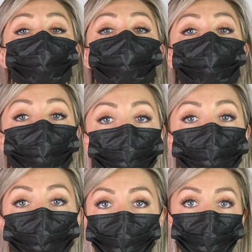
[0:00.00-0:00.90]
You won't
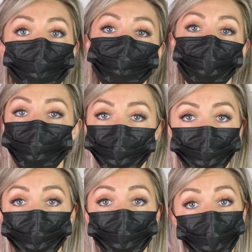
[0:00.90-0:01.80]
use regular tape
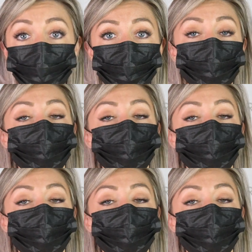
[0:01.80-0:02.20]
from your cover.